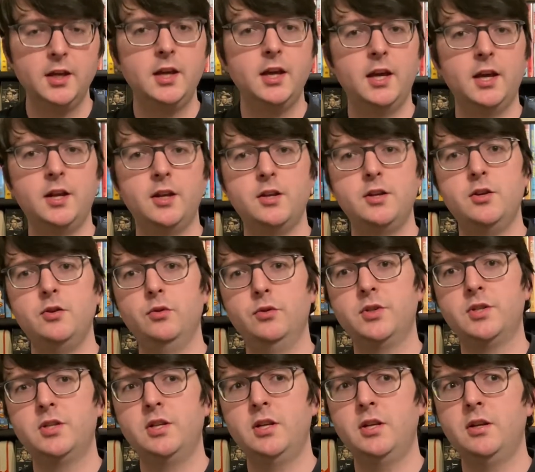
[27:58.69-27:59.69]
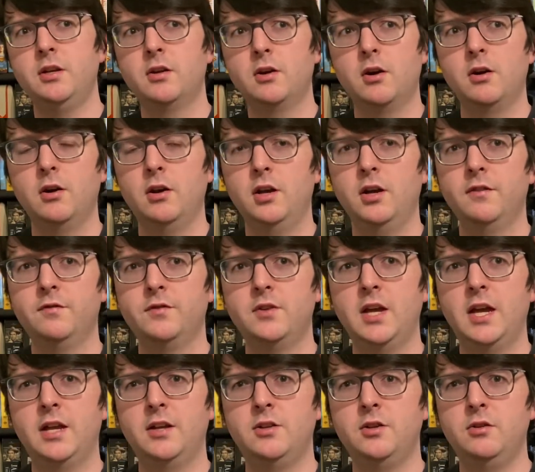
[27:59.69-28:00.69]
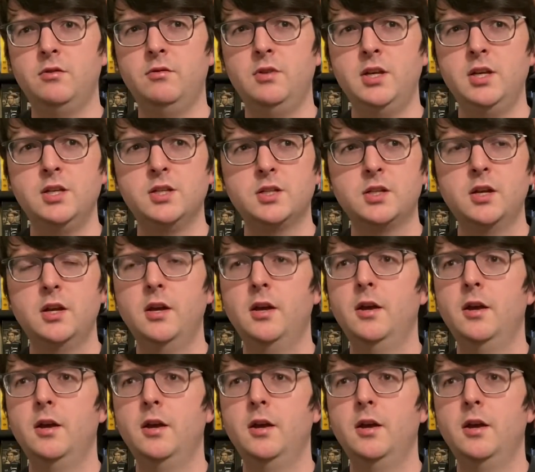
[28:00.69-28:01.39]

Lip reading: and you'll see Karloff do these